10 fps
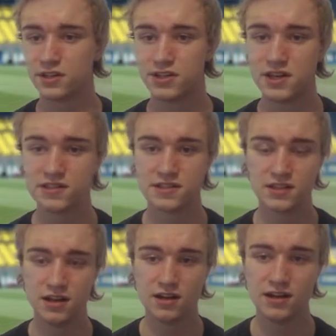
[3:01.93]

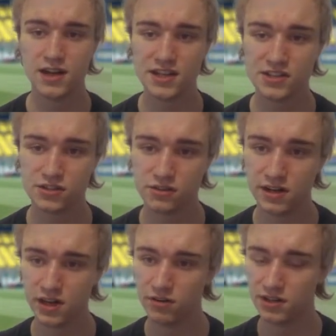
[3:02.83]
against Leicester
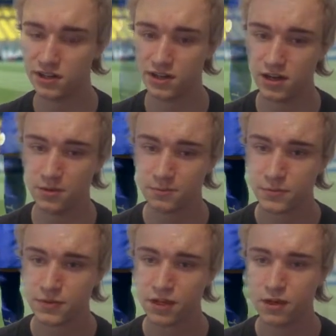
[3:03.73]
here in the
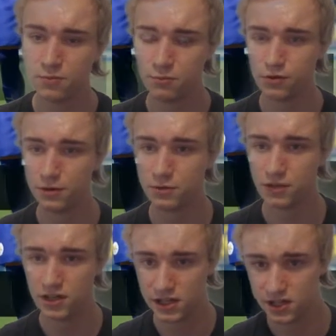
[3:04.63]

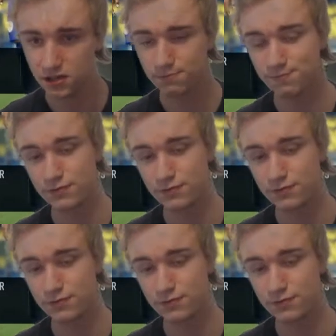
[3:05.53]
Premier League.